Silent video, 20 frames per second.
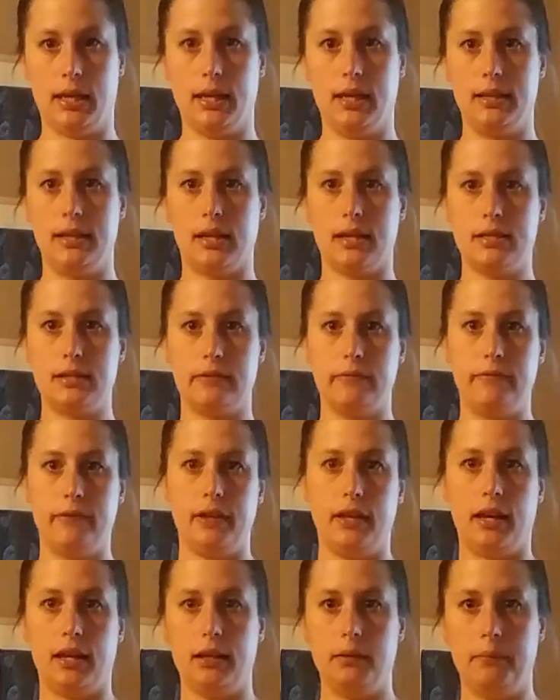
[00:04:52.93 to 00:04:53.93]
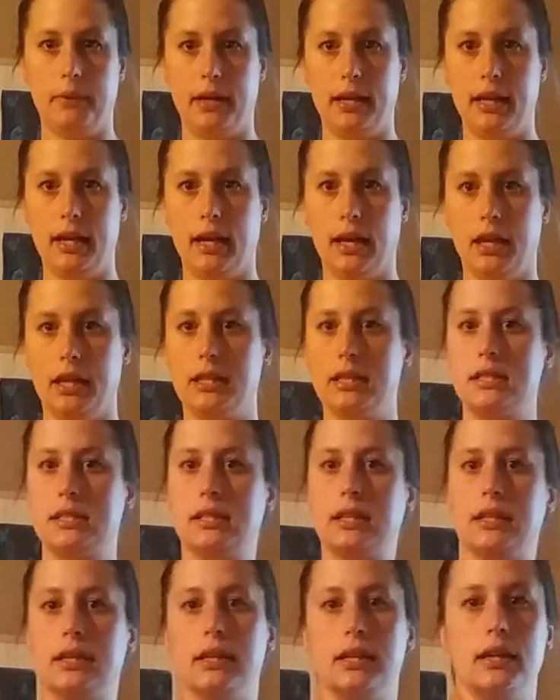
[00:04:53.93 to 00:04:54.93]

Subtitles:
It doesn't fit anybody else.